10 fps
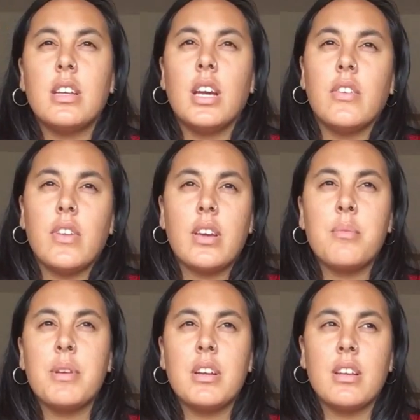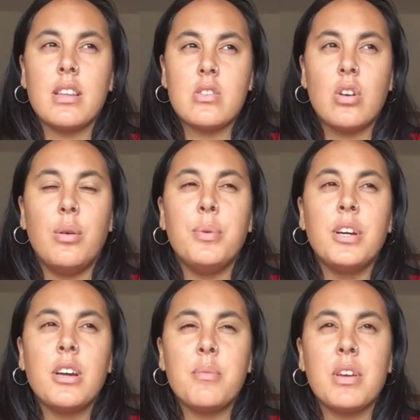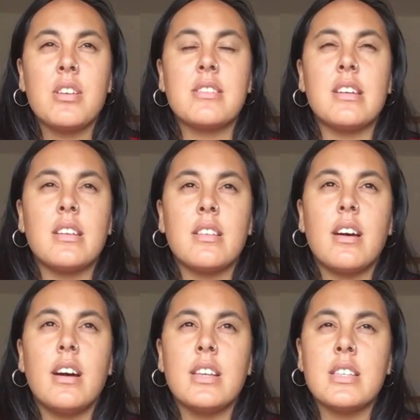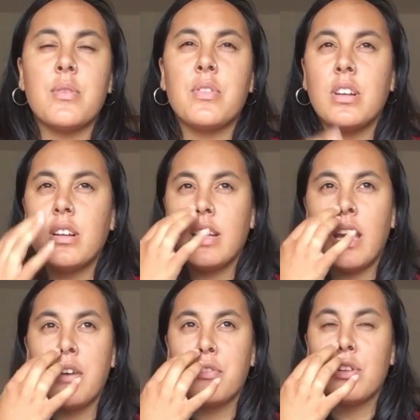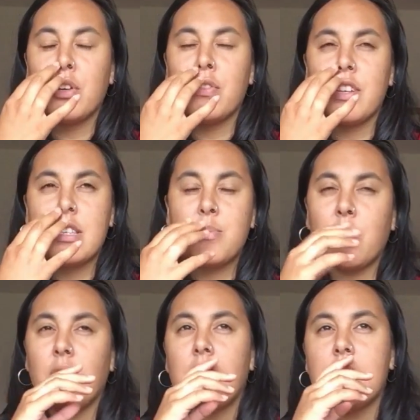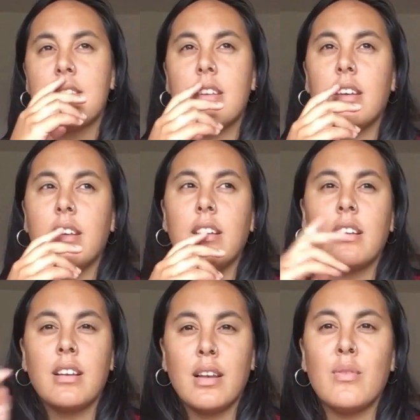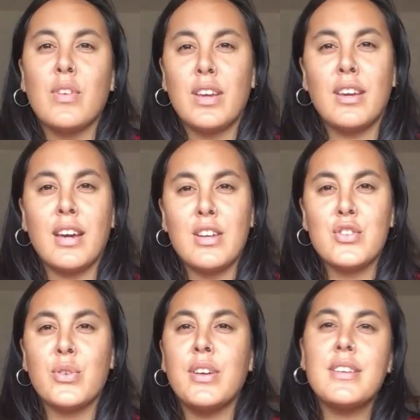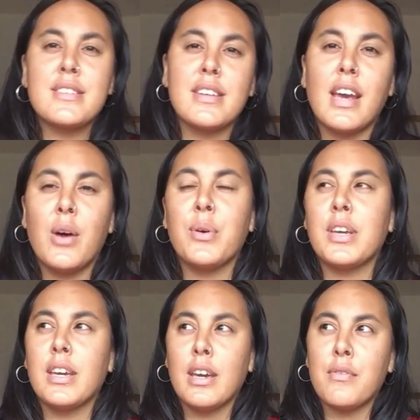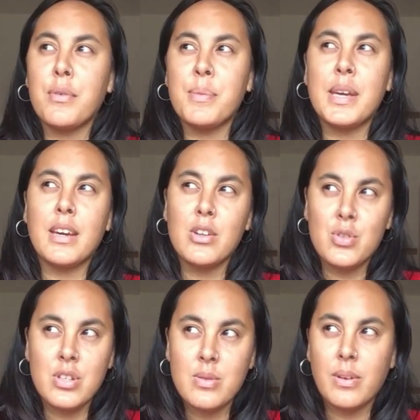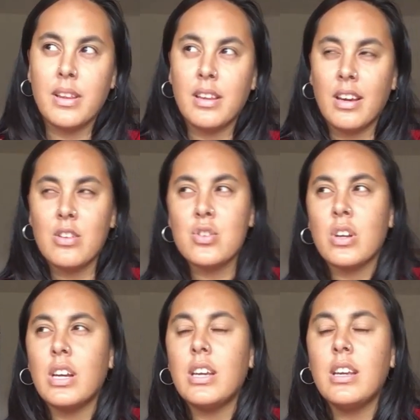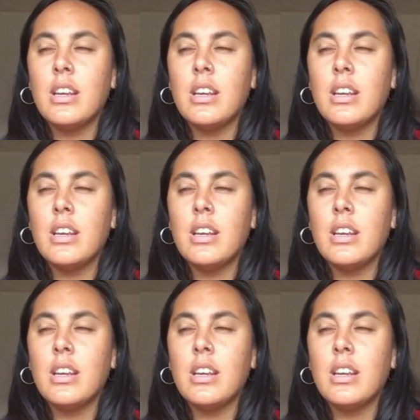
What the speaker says: yeah, that can be another topic, because I definitely have a lot of experience in living in countries and how I can get from that country to another country.